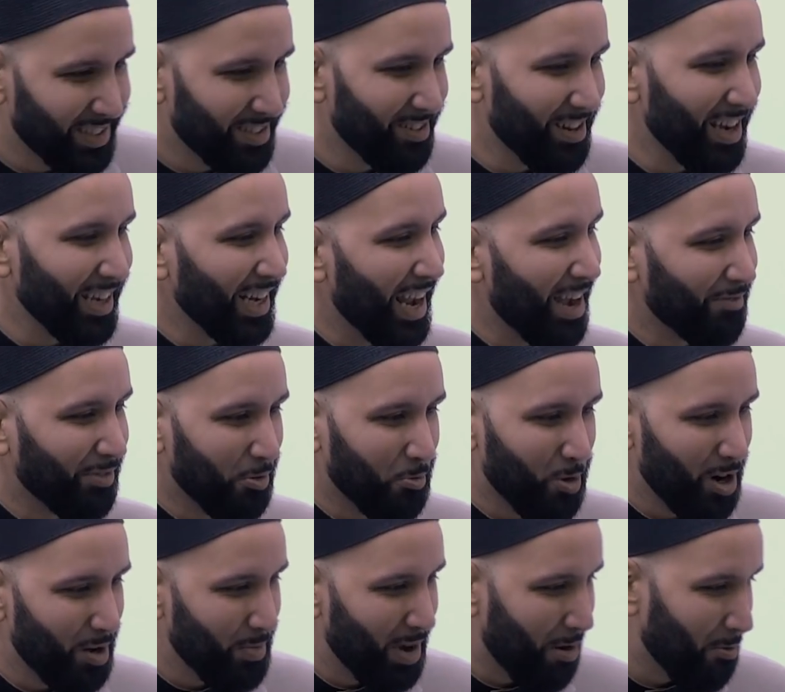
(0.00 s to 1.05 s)
They're not going to have to
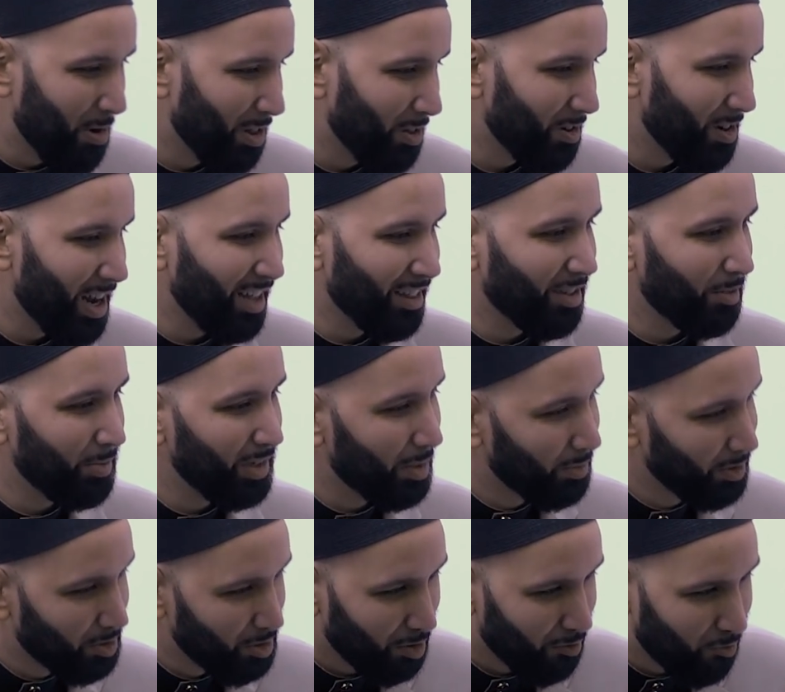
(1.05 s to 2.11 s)
worry about whether or not they'll be
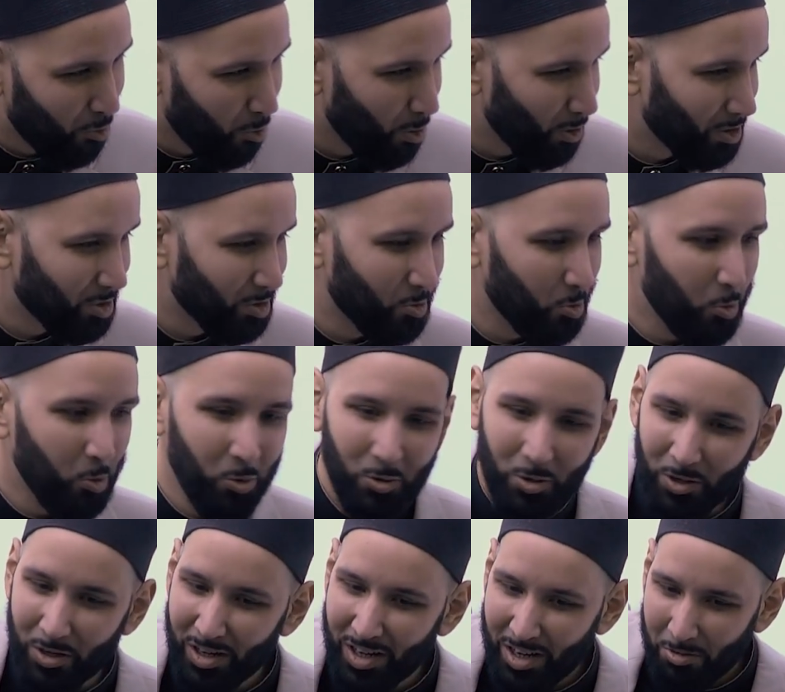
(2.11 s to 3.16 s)
able to afford school
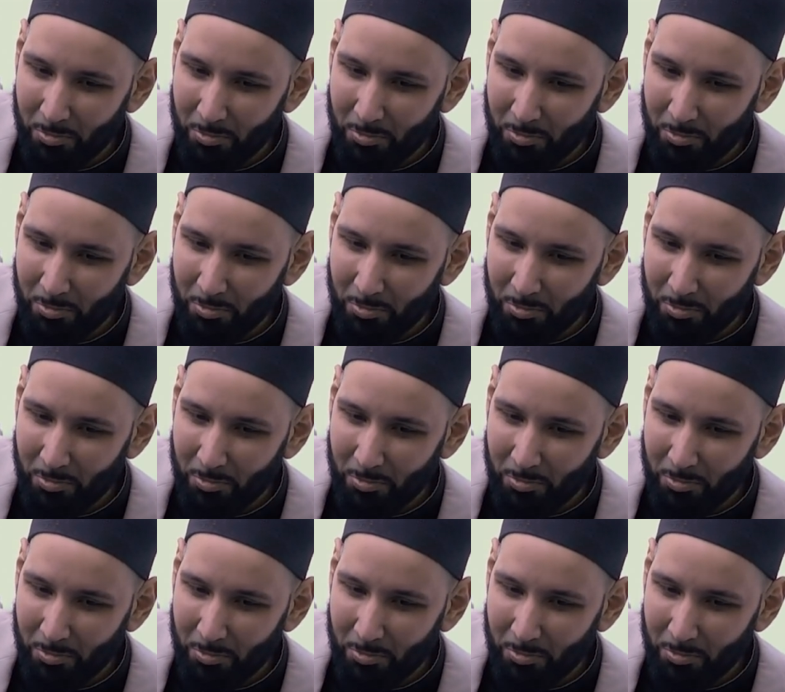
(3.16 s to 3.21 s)
or